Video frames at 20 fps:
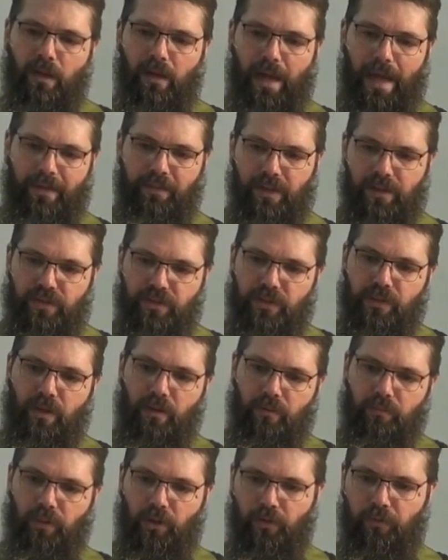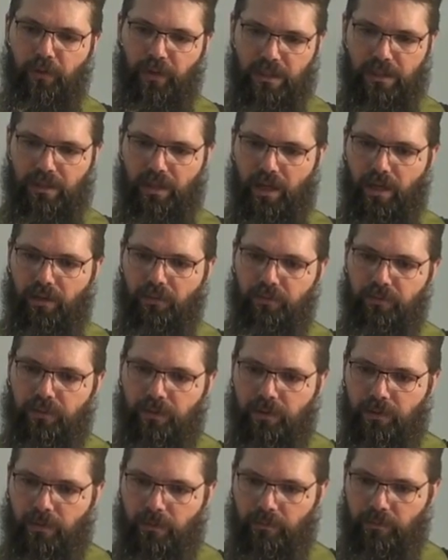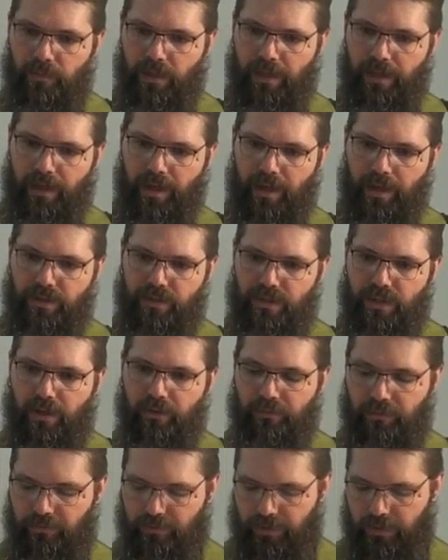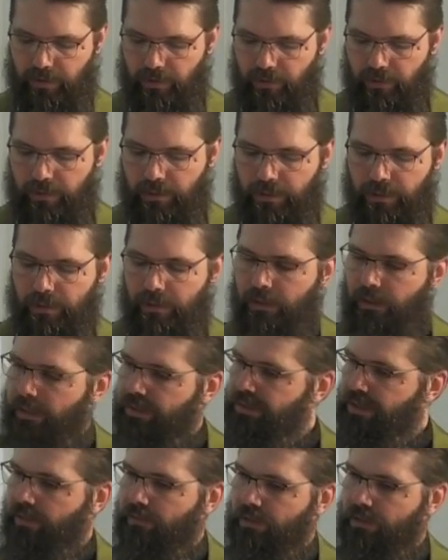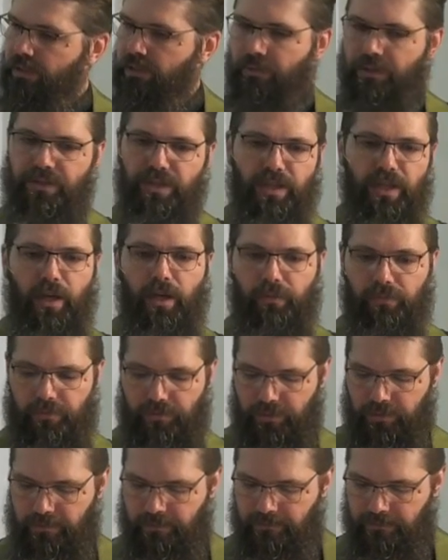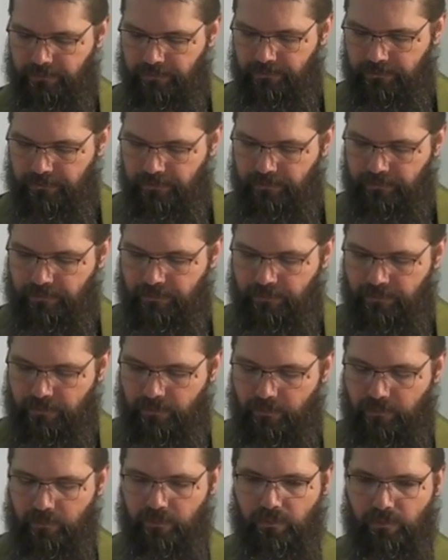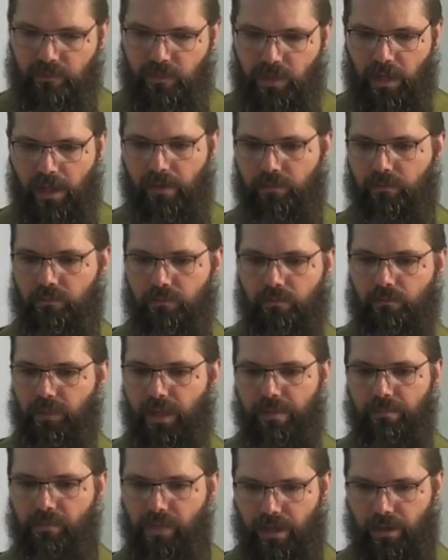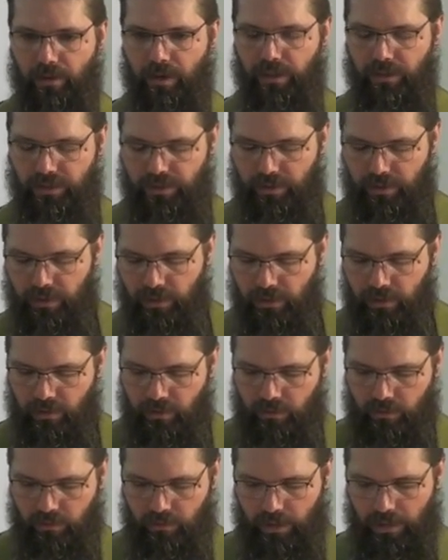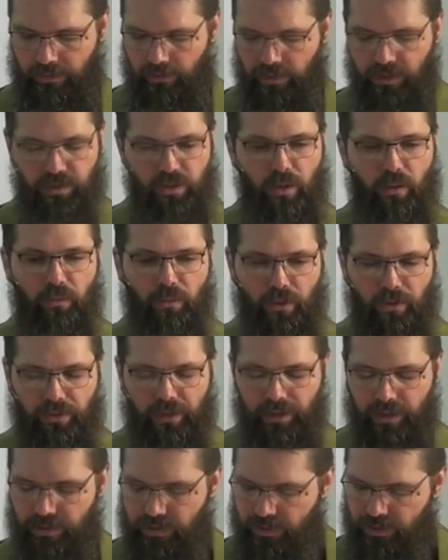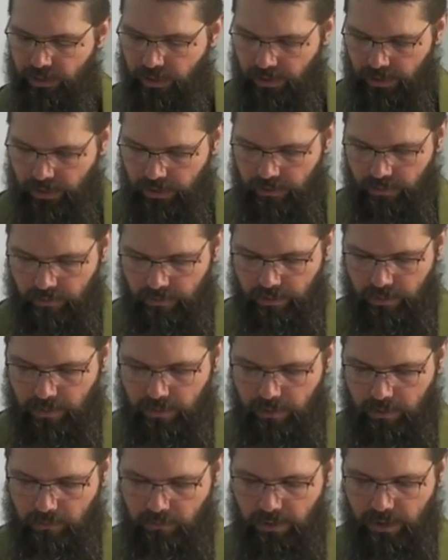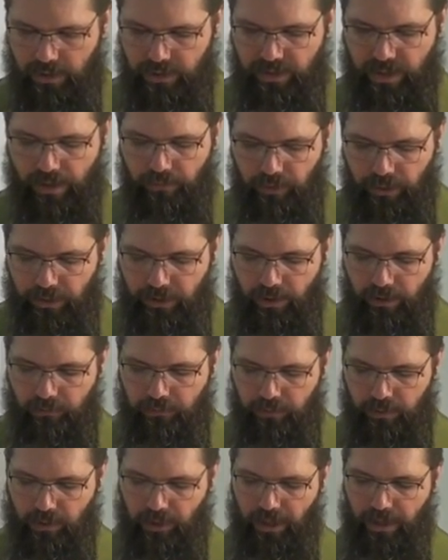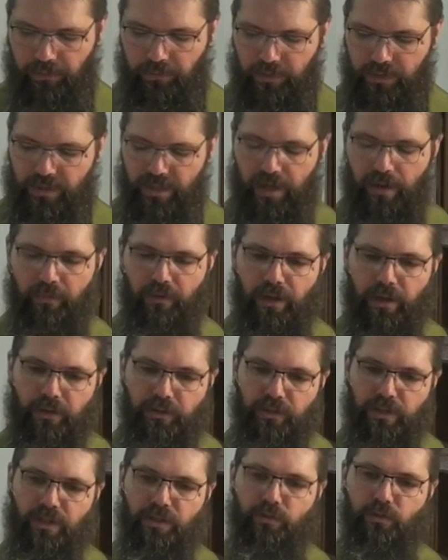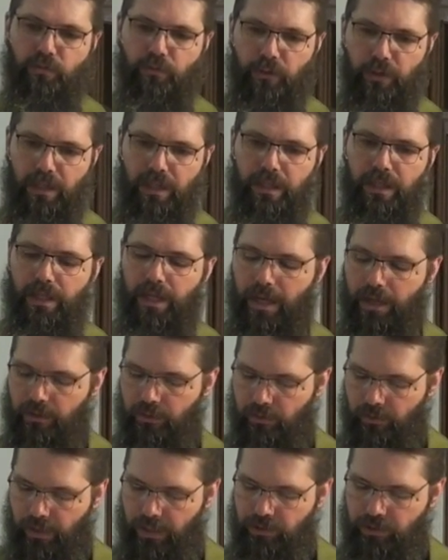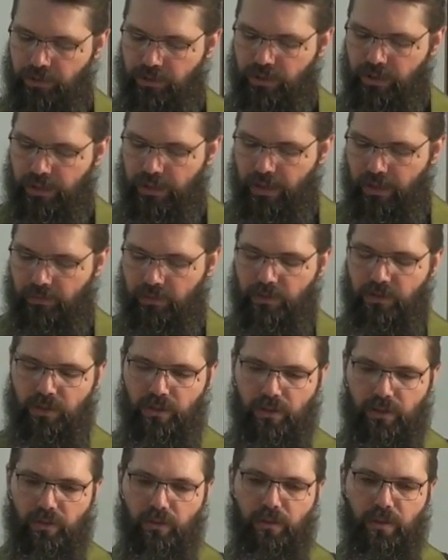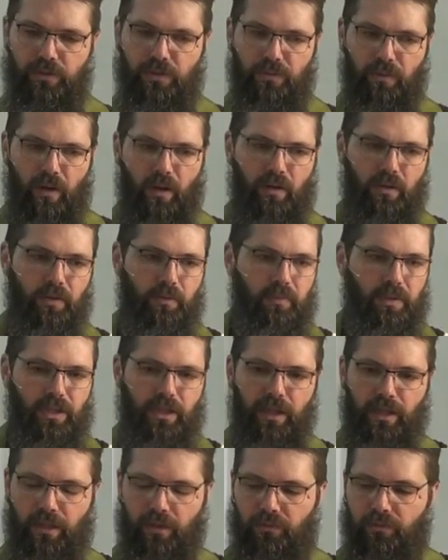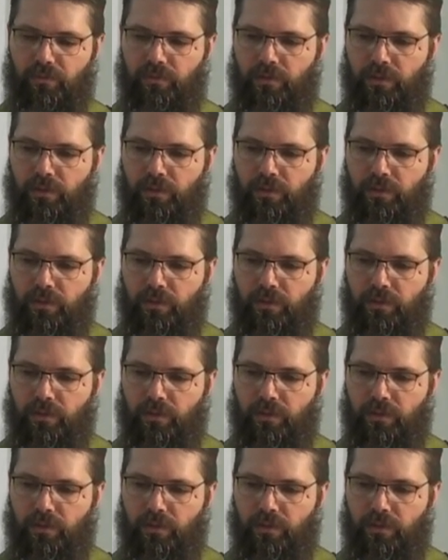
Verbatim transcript: And this perfect love that casts out fear is given to you as a gift not by merit, and there is no worthiness needed, because everything for life and salvation is freely and graciously given to you and to all who believe.